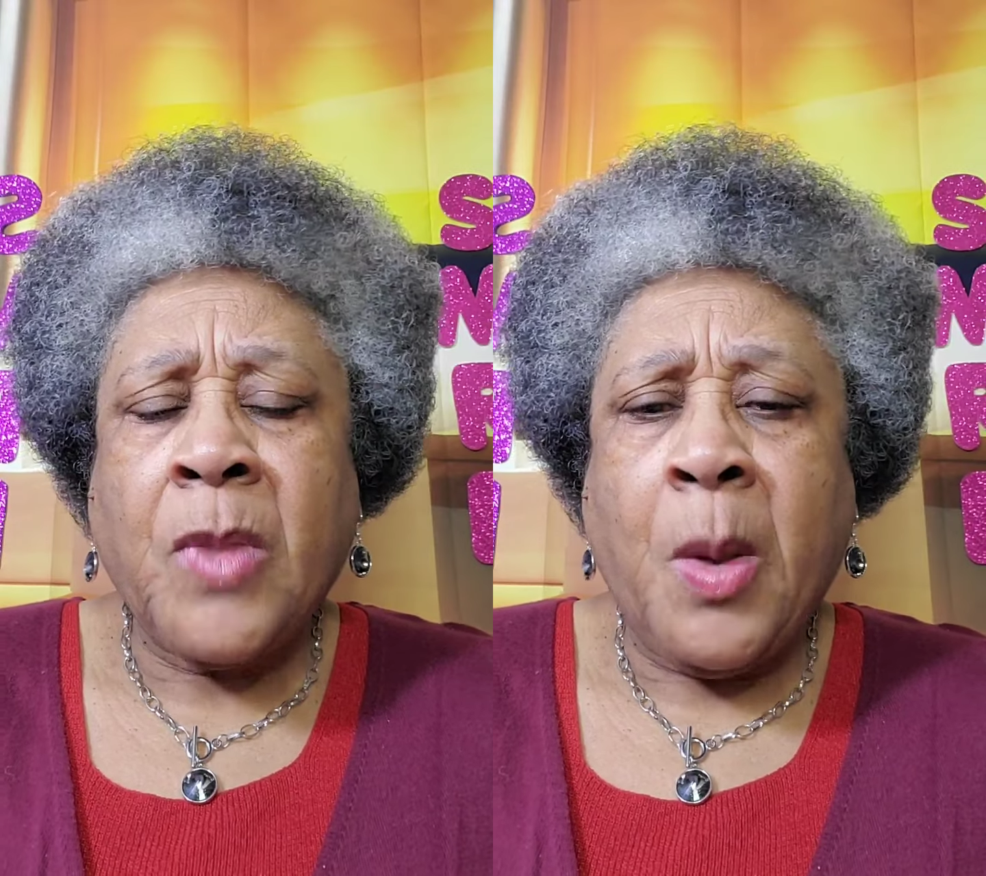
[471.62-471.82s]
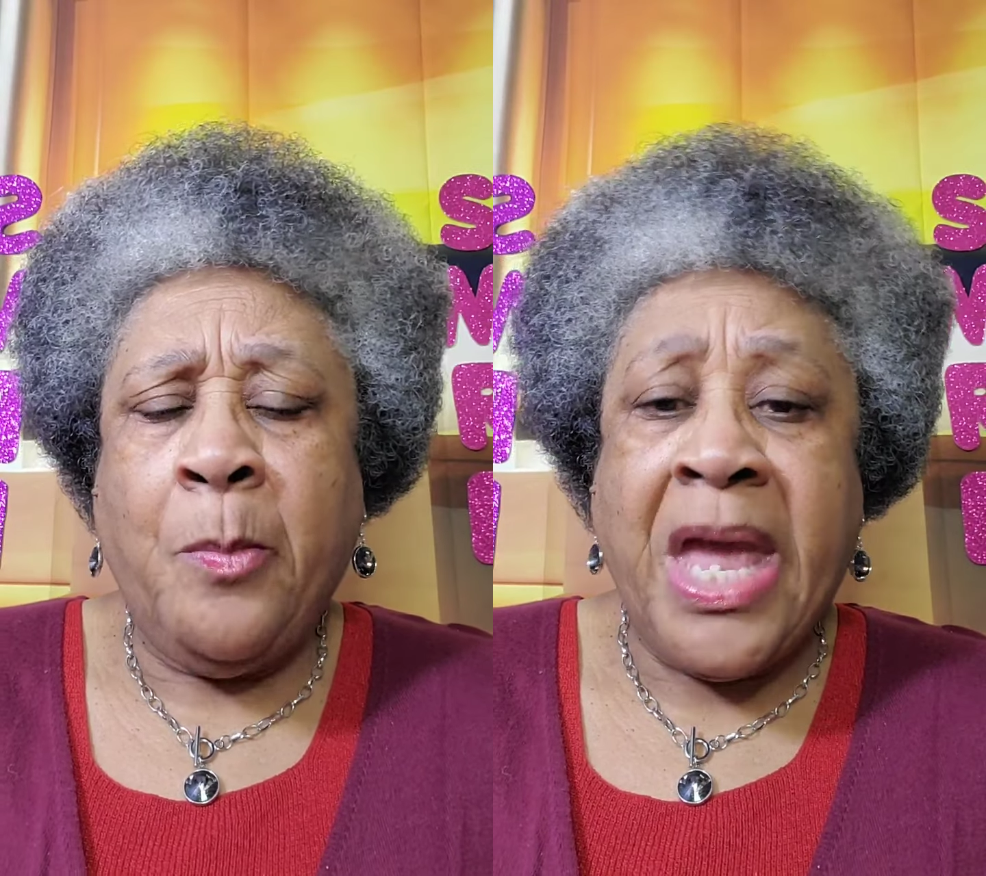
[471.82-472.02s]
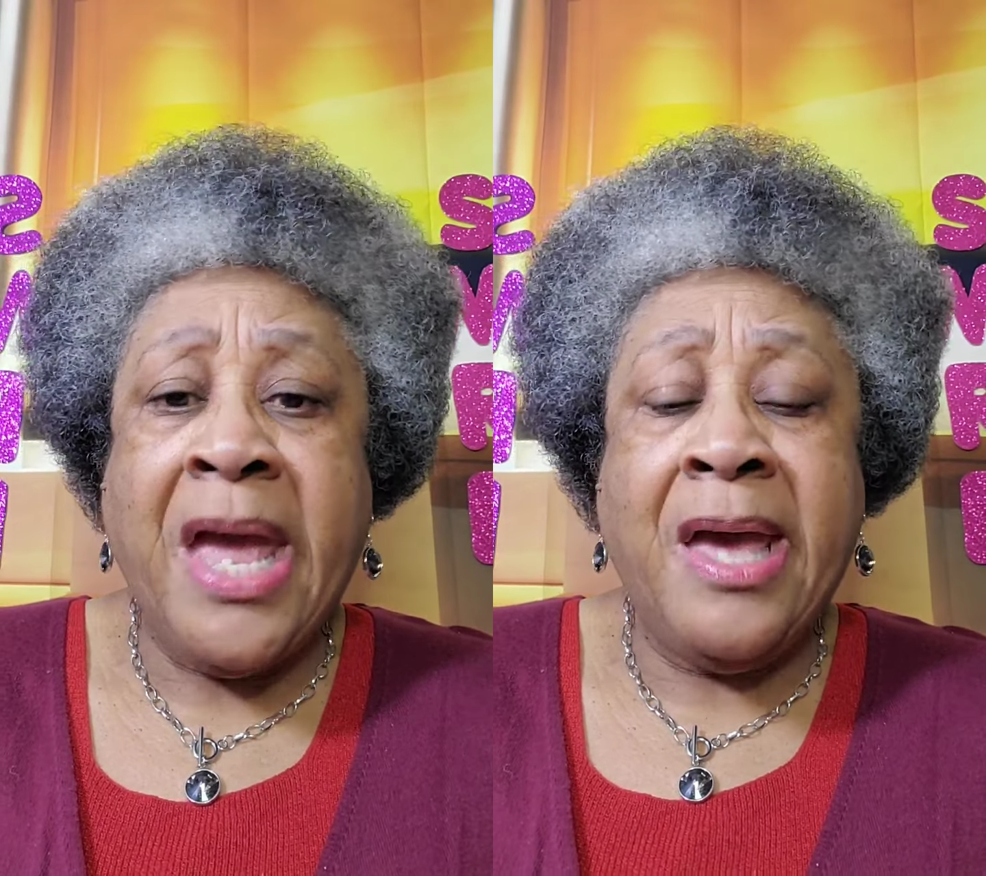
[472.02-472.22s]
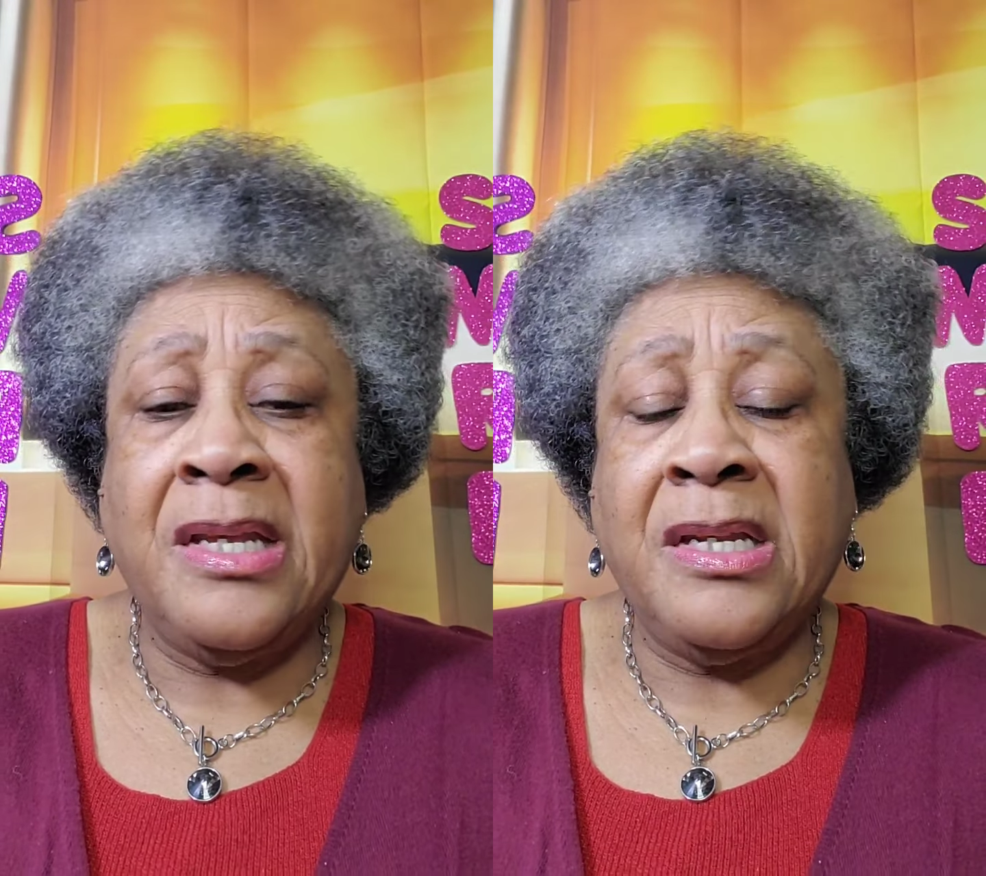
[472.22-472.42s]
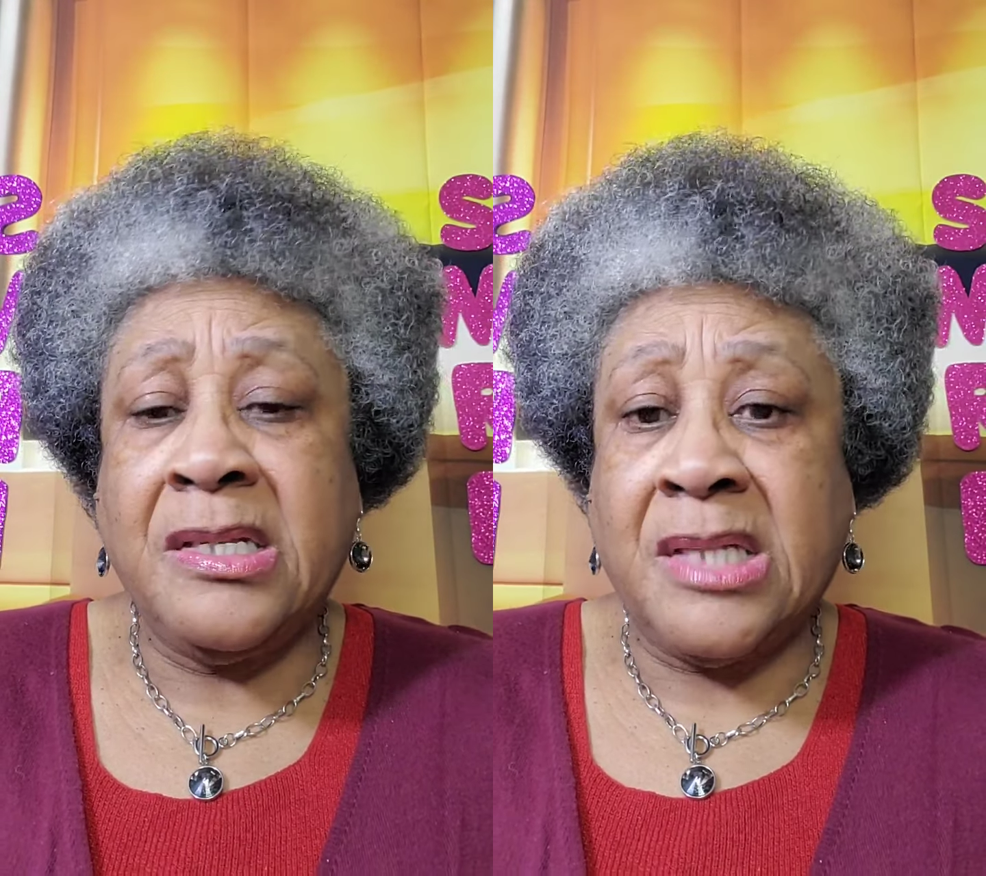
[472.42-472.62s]
man
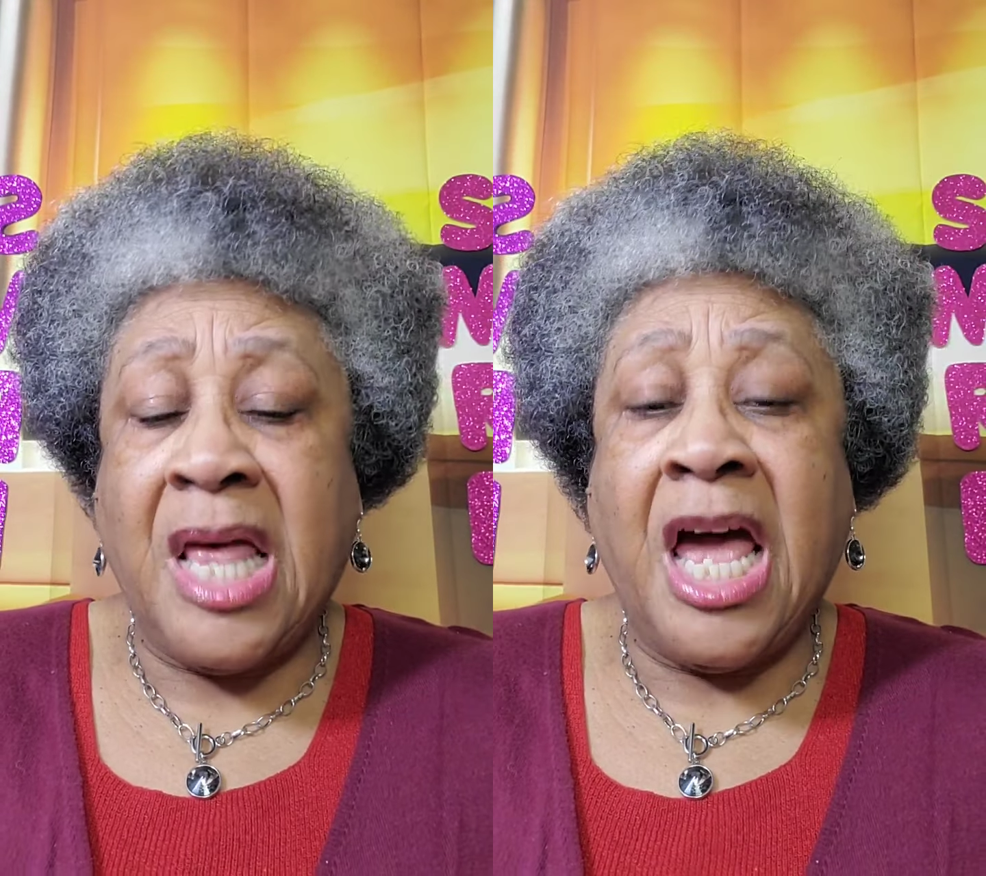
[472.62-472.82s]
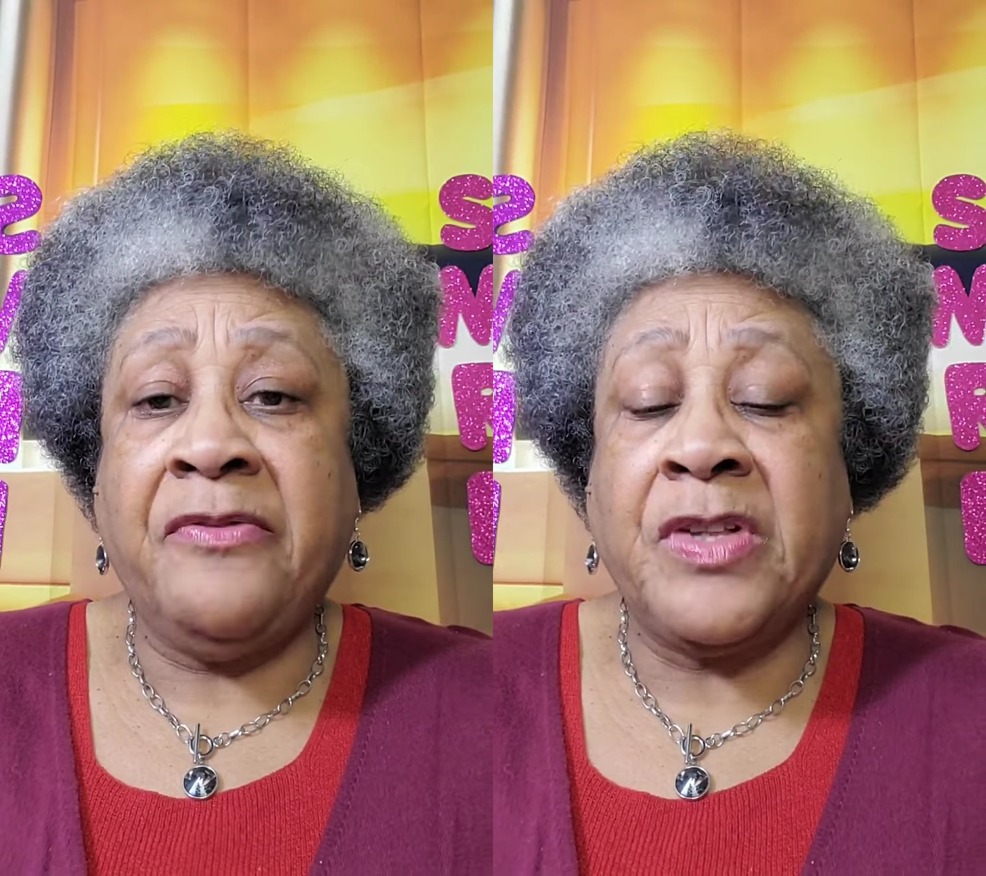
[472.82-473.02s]
in his life.